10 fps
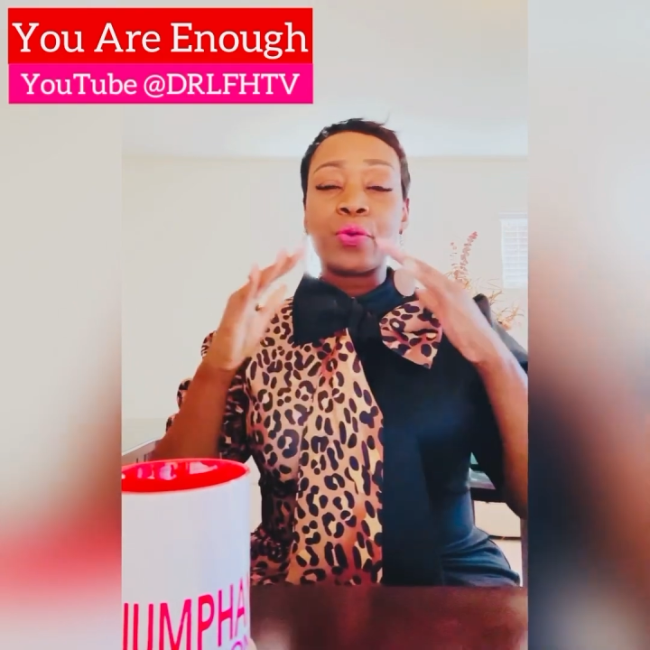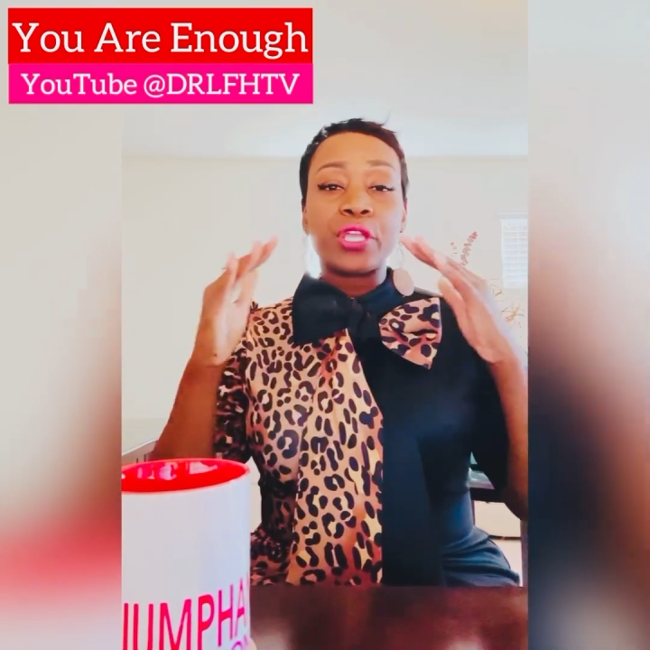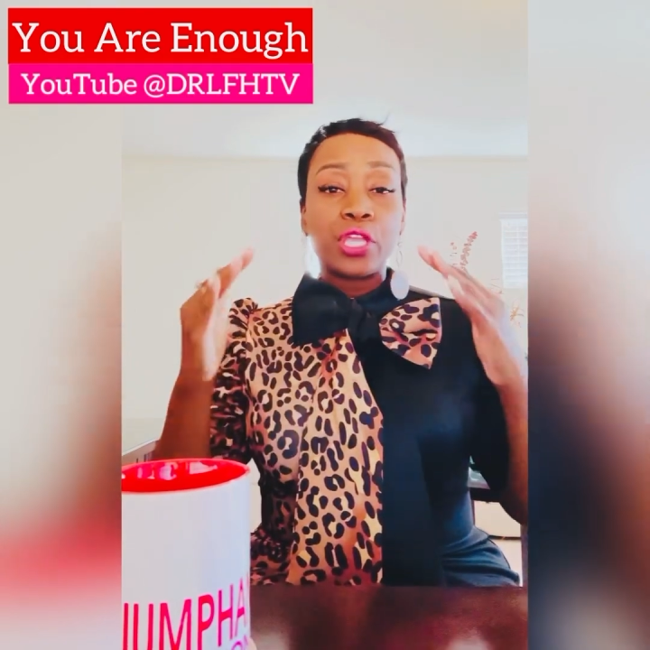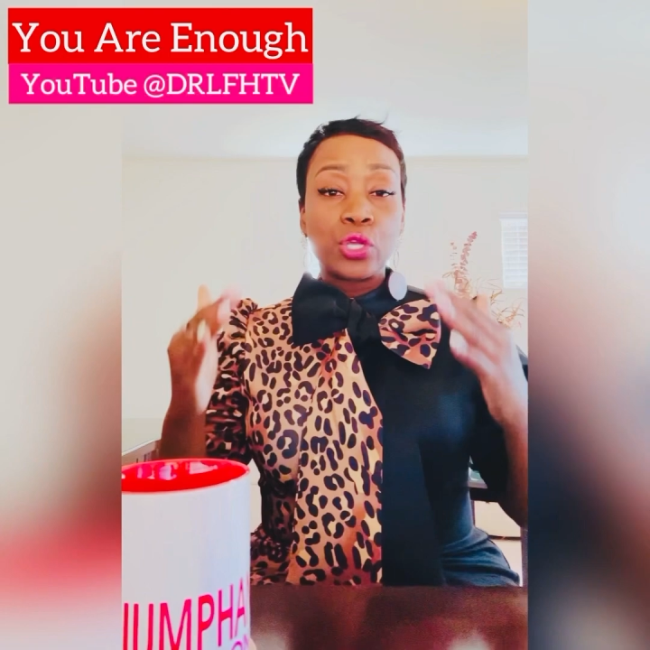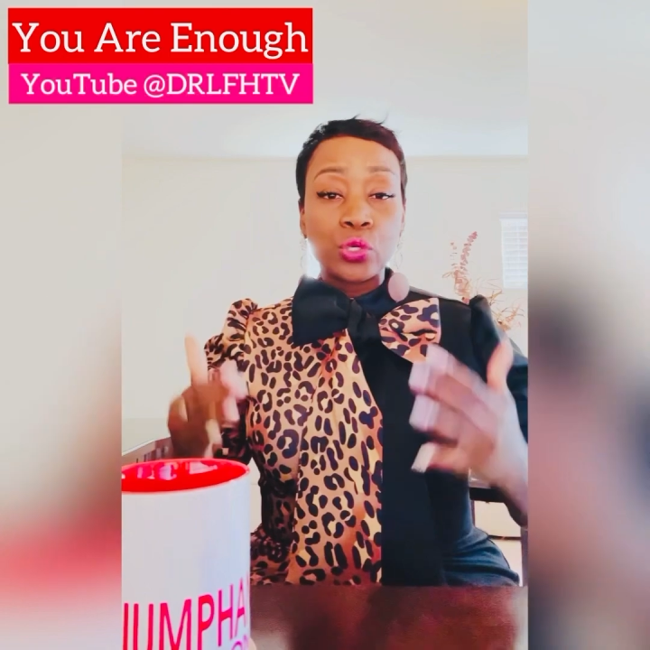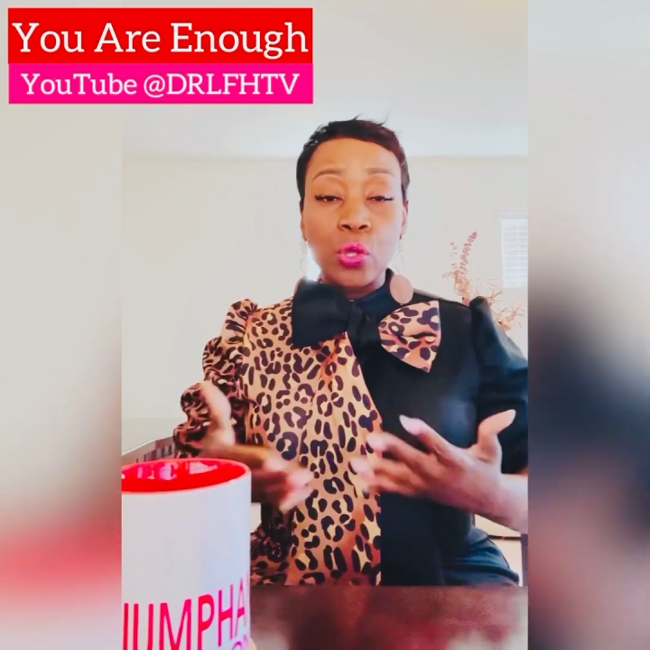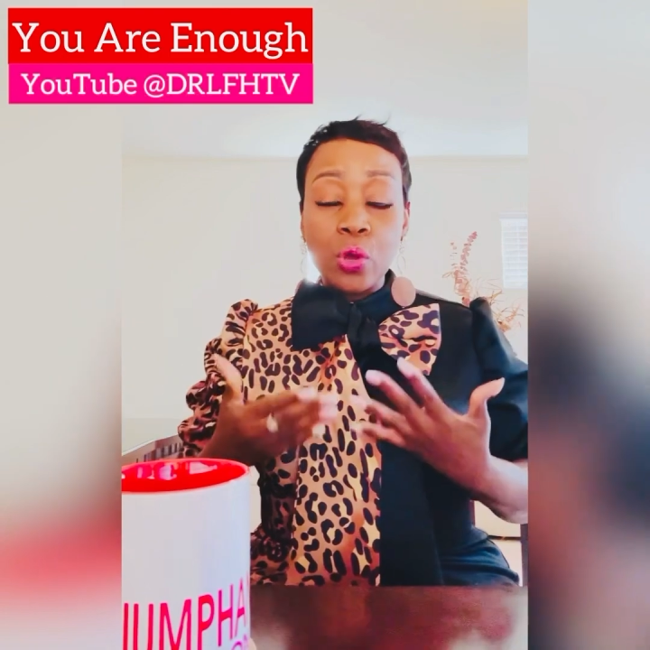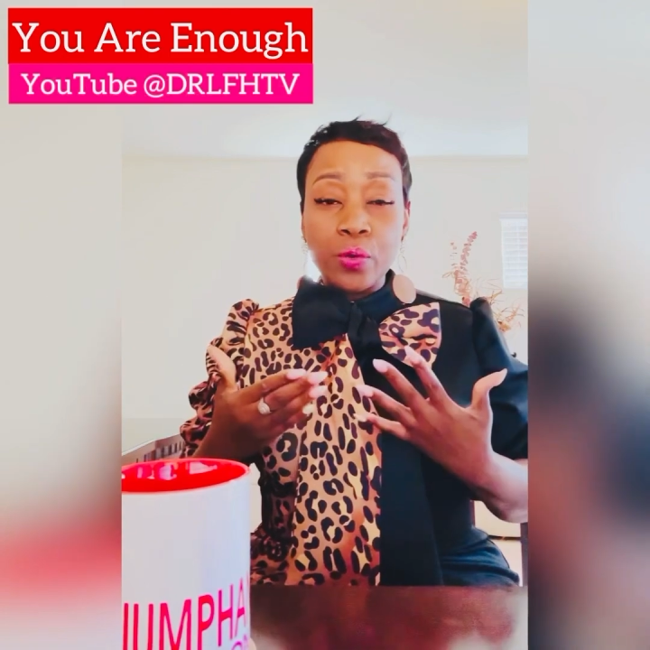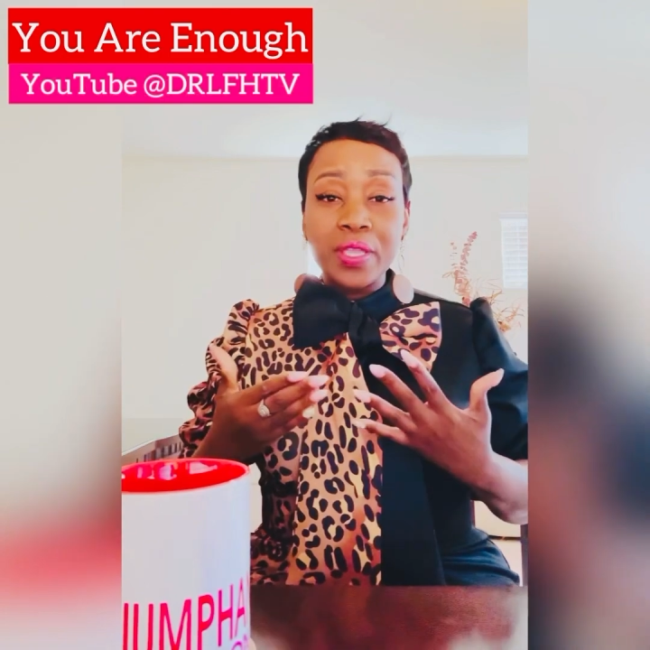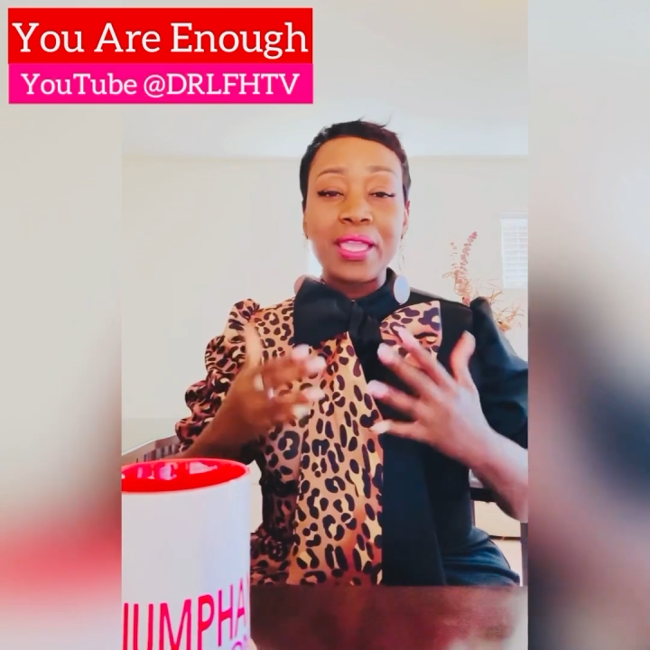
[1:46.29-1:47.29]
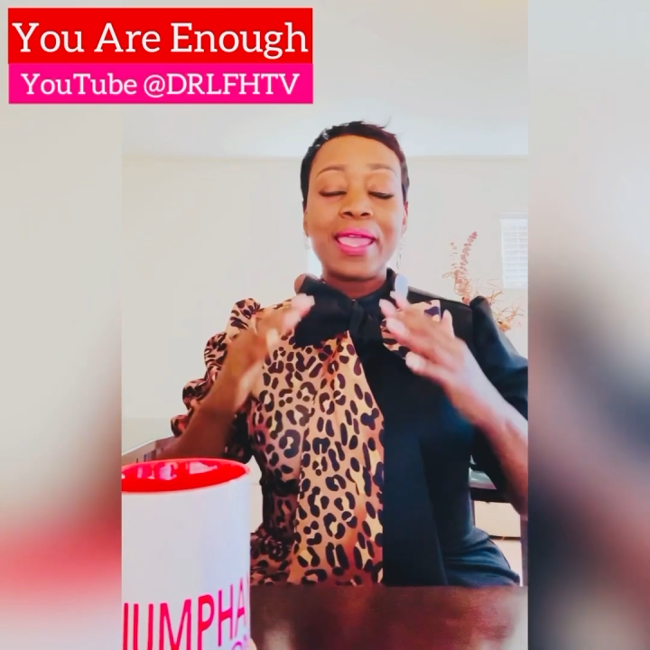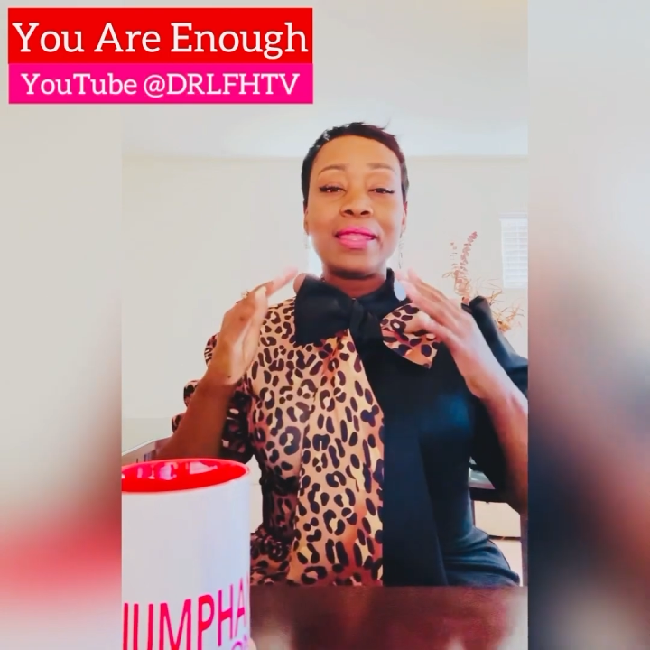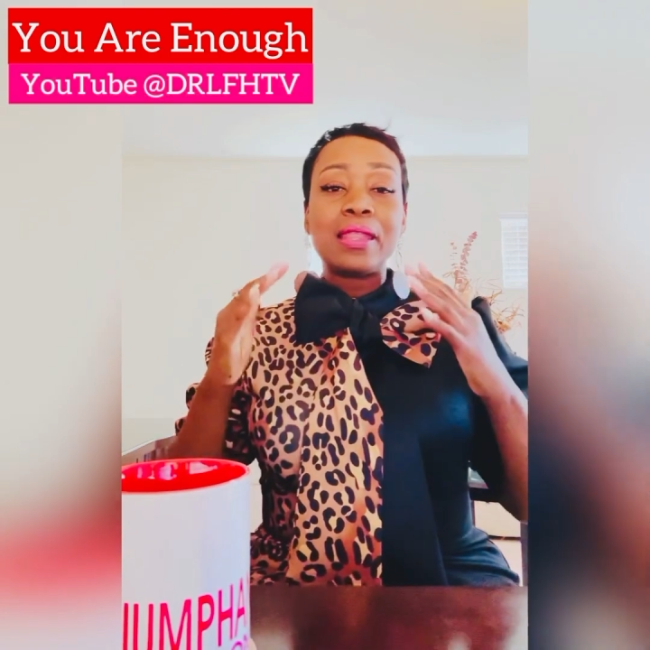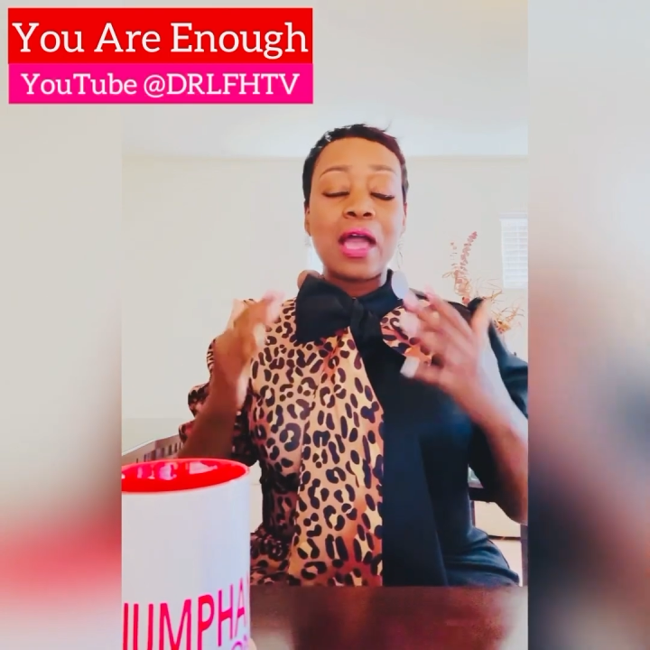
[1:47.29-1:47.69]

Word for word: bringing glory and